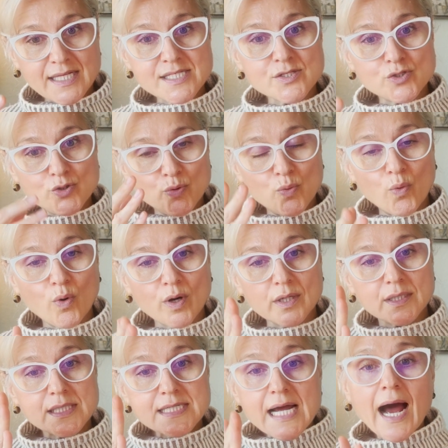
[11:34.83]
your
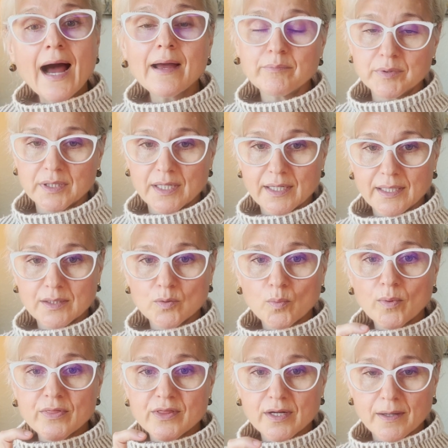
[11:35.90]
timeline
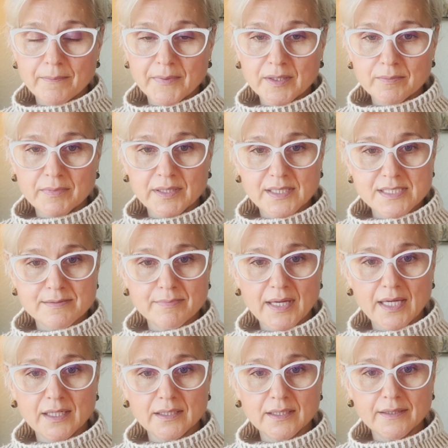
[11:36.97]
when the commitment is
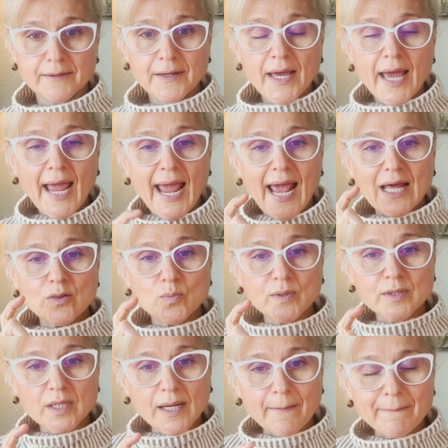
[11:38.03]
made. And when
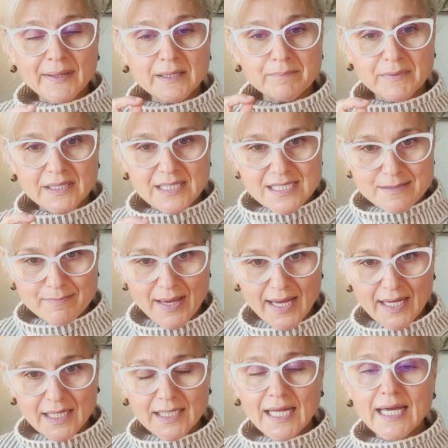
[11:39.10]
the commitment is
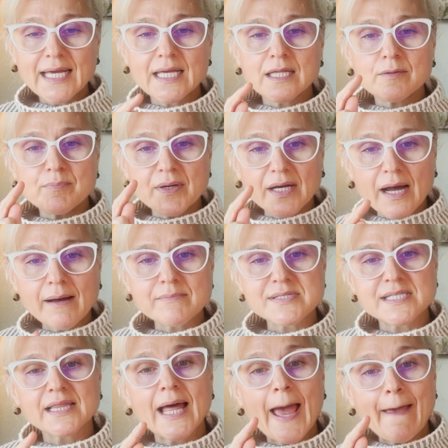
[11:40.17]
made, it becomes
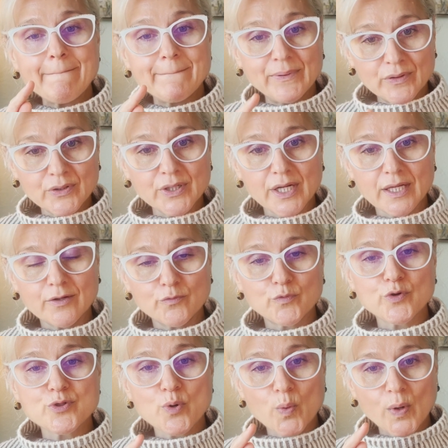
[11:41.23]
liability for
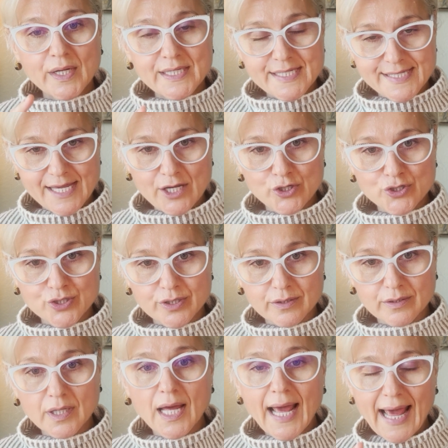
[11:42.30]
the
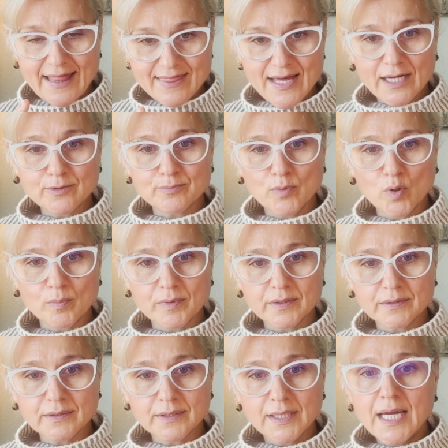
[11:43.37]
organization at that
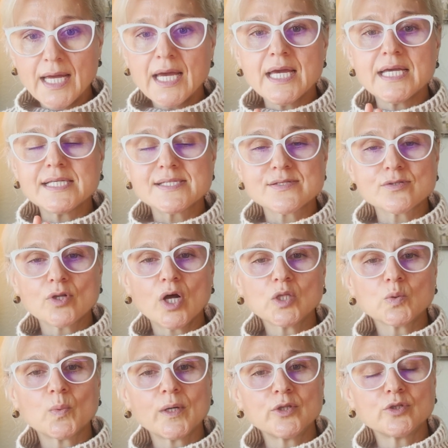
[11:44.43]
moment. It's not
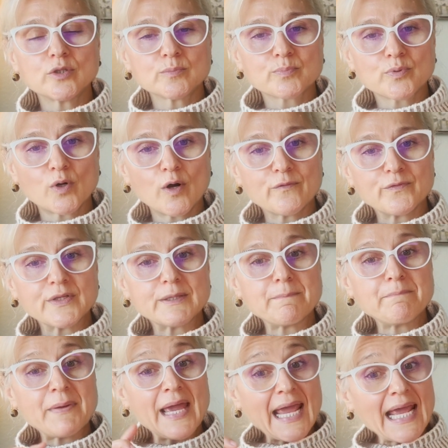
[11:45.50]
when nonprofit
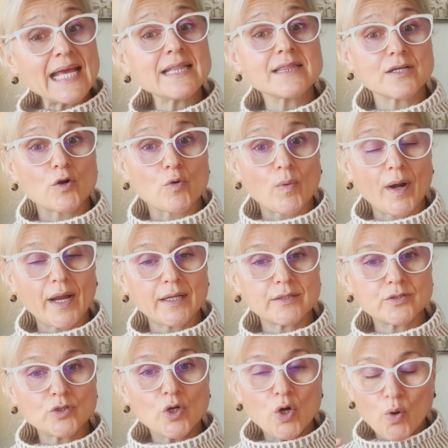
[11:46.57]
paid the grant
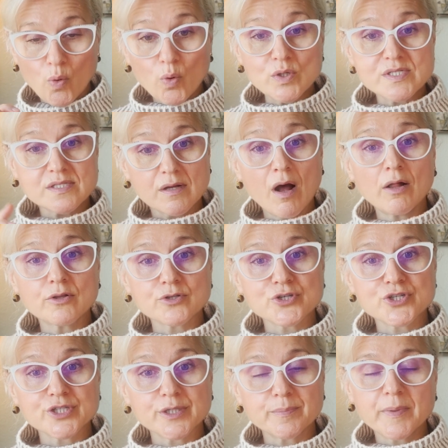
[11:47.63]
or
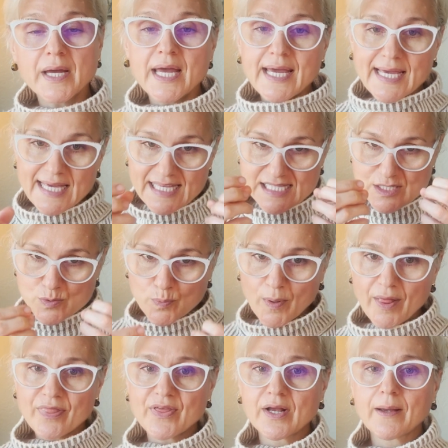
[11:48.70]
scholarship, it's
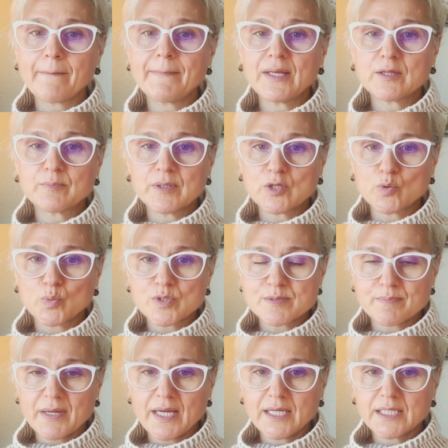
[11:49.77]
when the commitment was
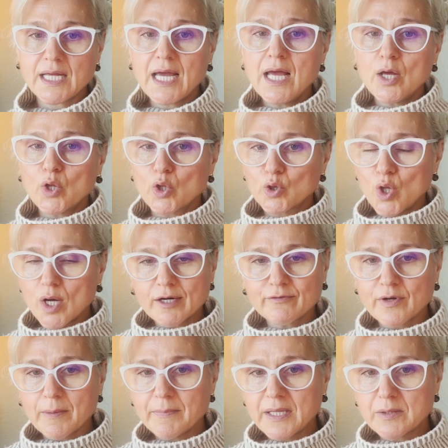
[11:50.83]
made. A lot of
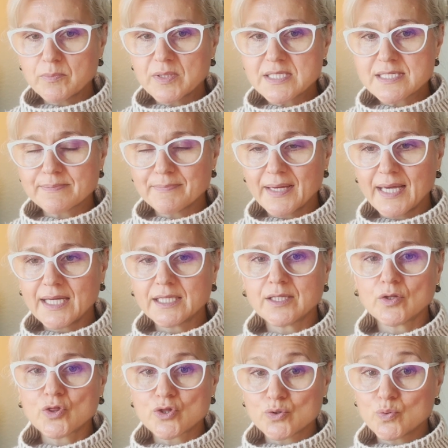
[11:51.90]
commitments made
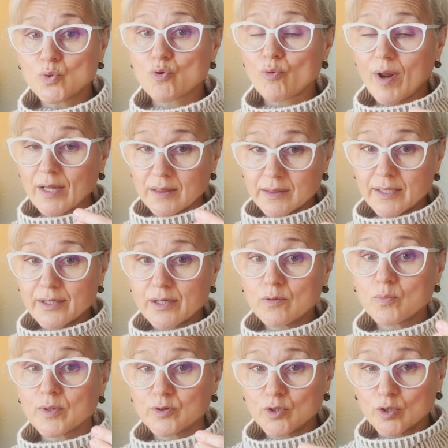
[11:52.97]
through grant letter,
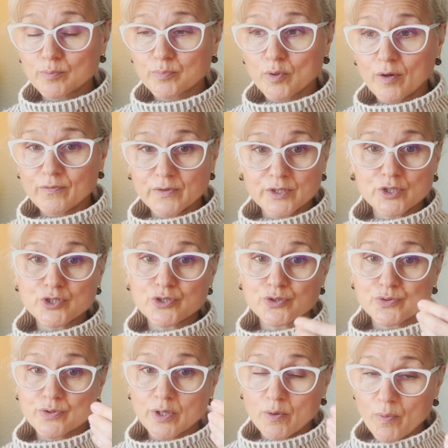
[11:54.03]
when nonprofit
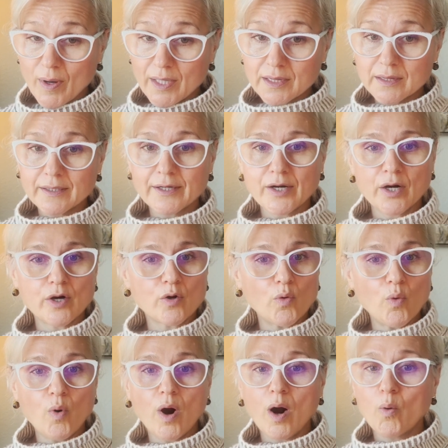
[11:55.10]
issued grant letter
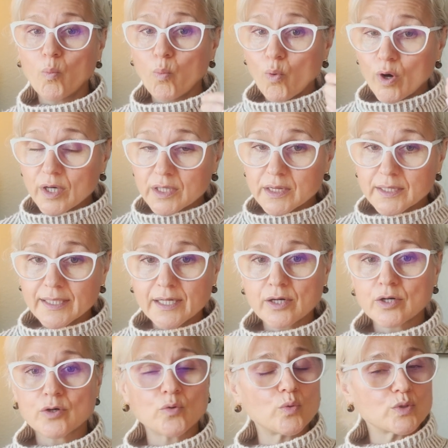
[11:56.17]
or award
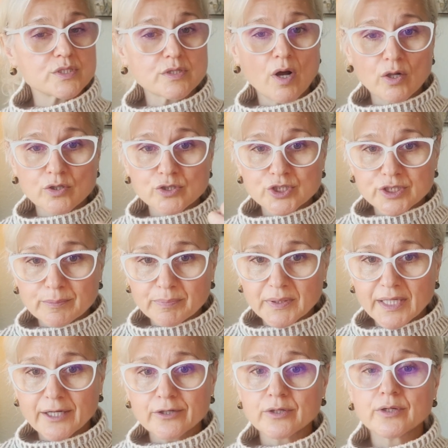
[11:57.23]
letter or scholarship
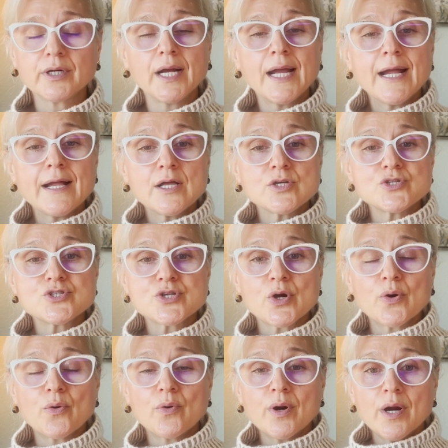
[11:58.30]
letter.
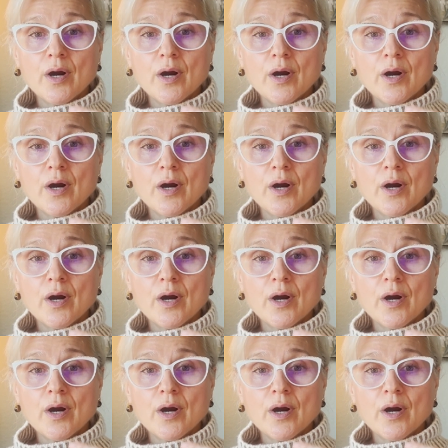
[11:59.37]
So,